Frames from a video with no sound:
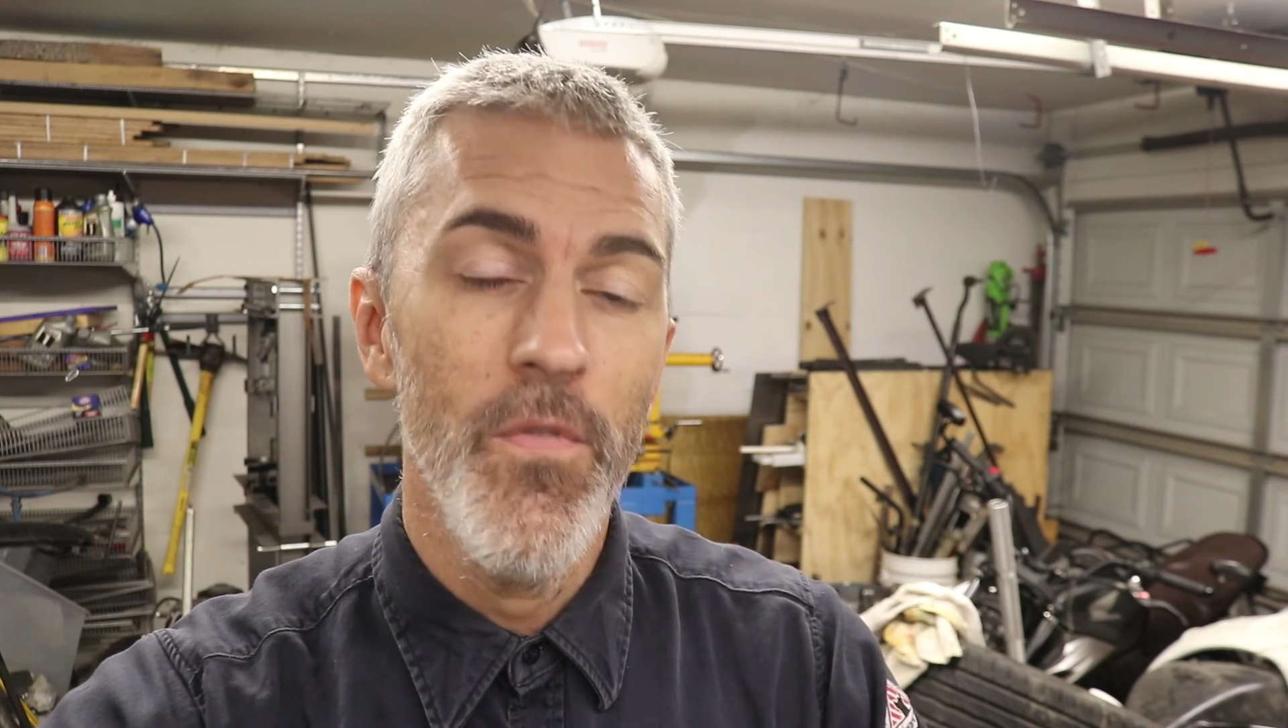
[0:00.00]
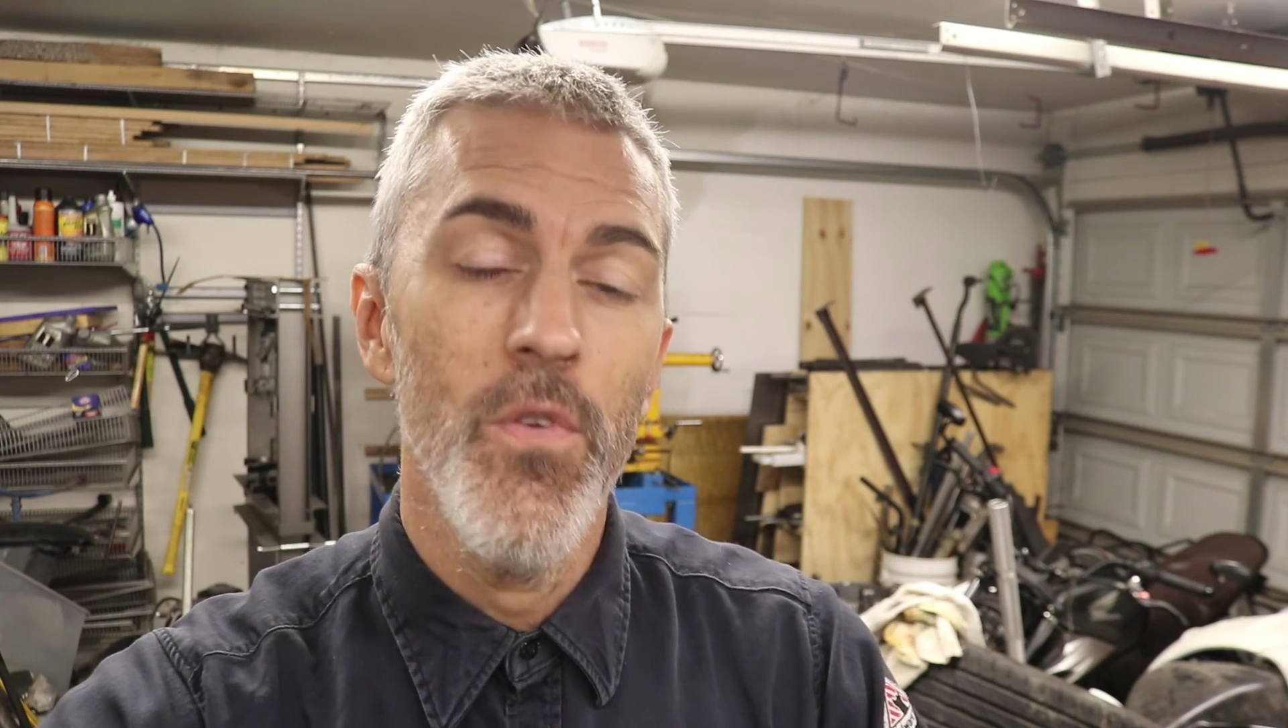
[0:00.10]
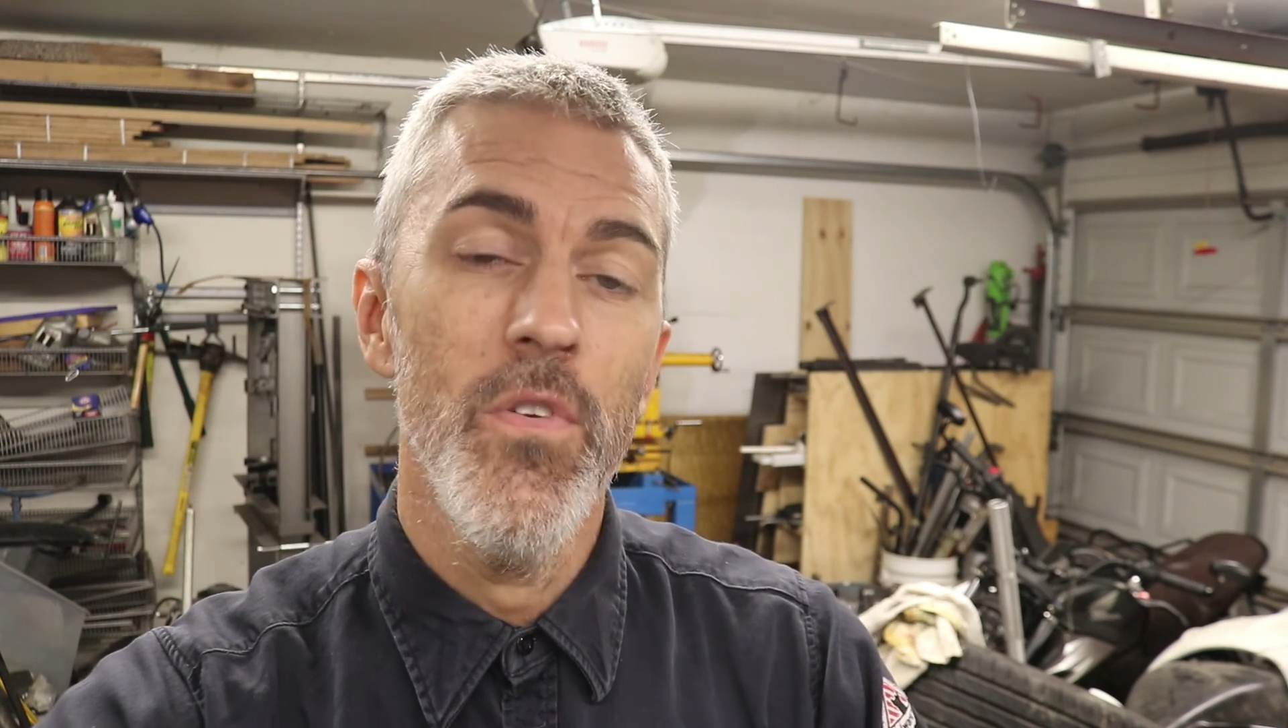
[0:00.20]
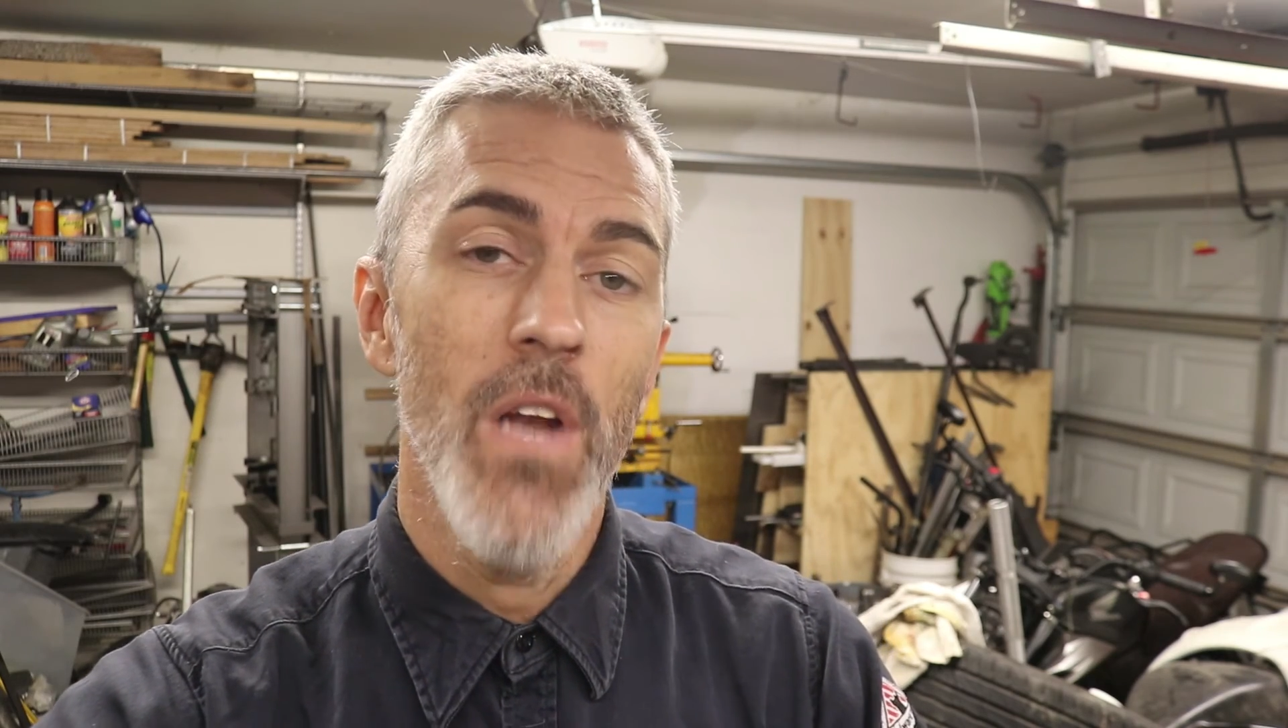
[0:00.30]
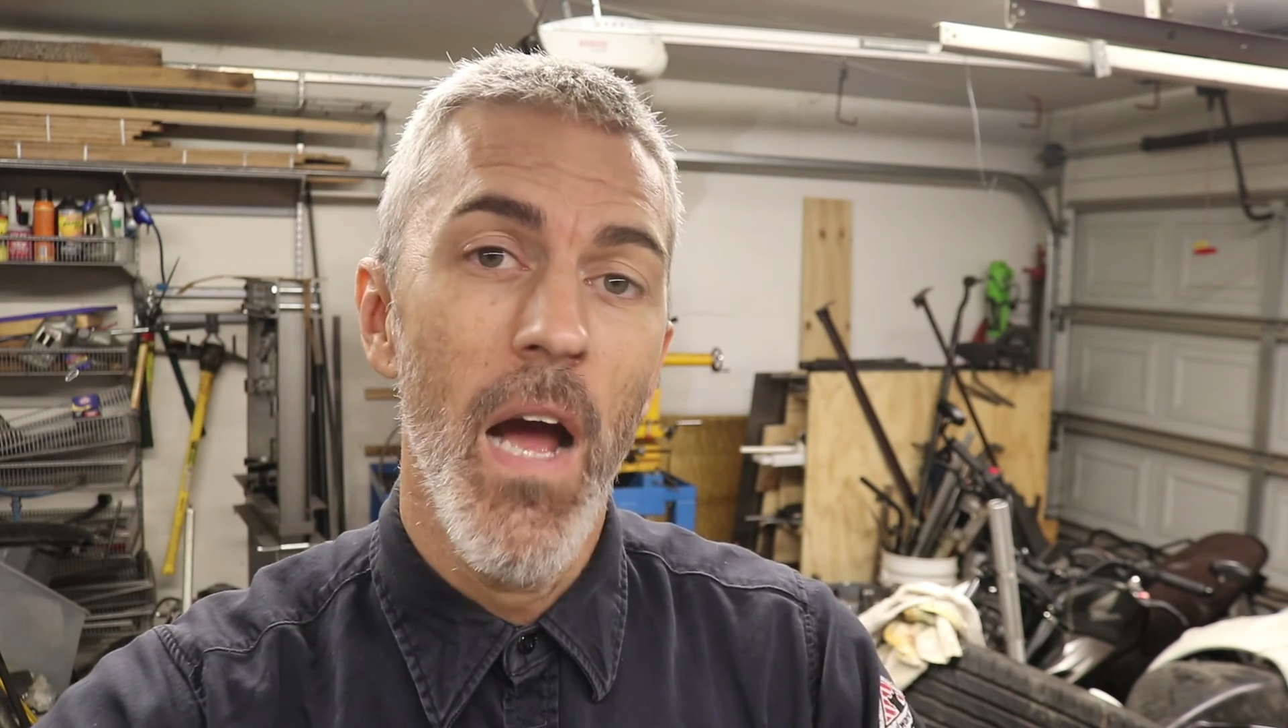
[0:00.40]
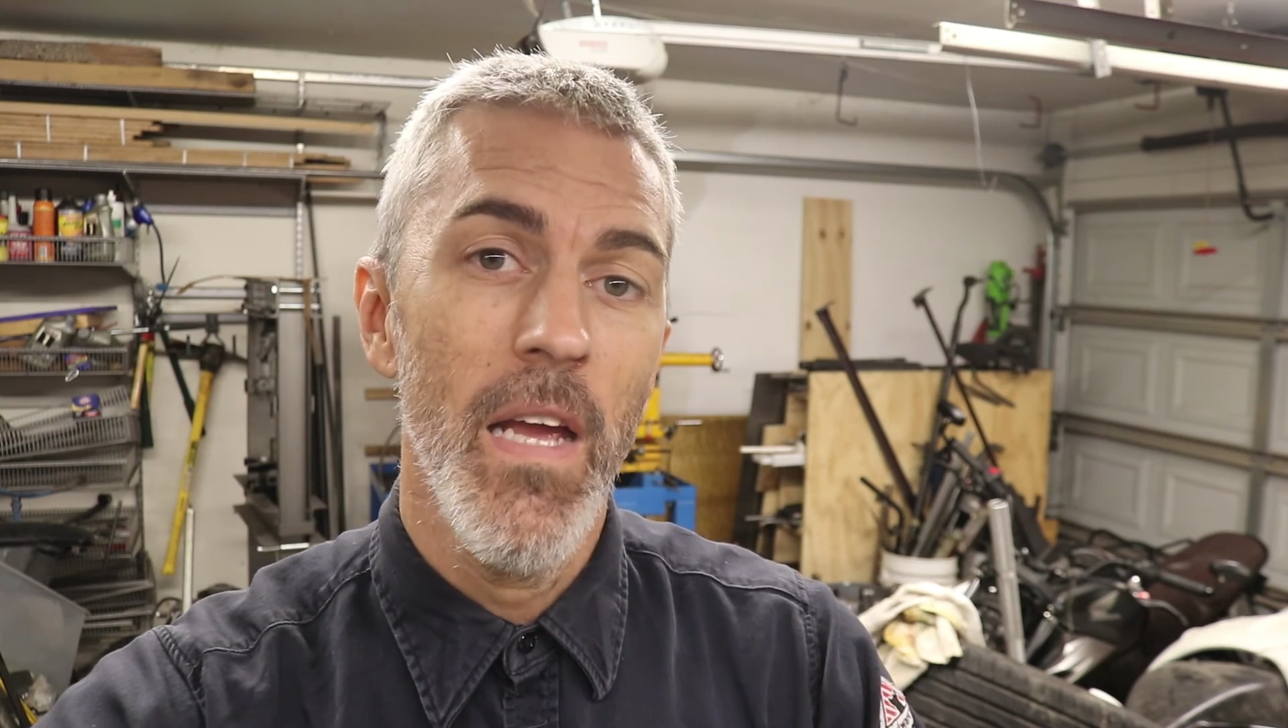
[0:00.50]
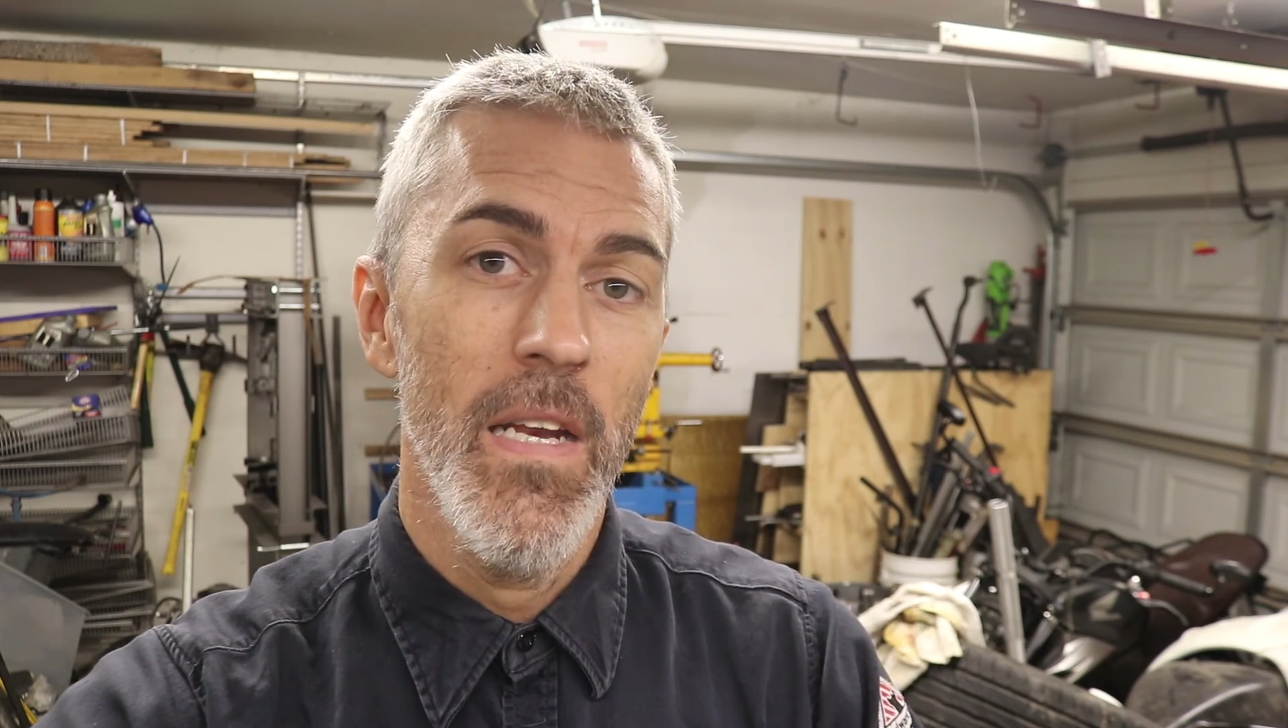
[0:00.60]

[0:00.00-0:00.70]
if you're not